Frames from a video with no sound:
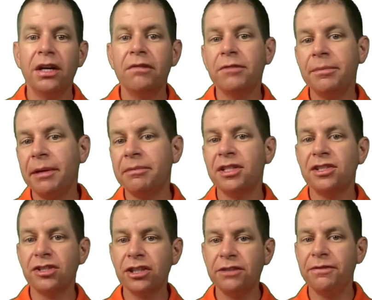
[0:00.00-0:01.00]
will be able to
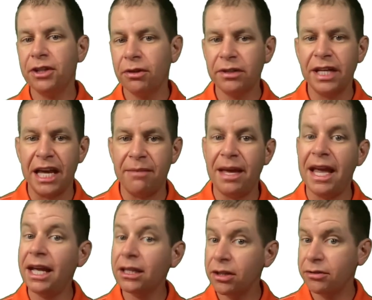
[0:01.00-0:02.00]
search for your name
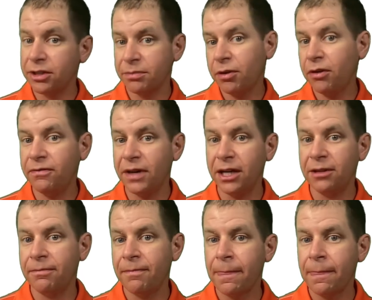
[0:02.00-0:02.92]
and load your profile.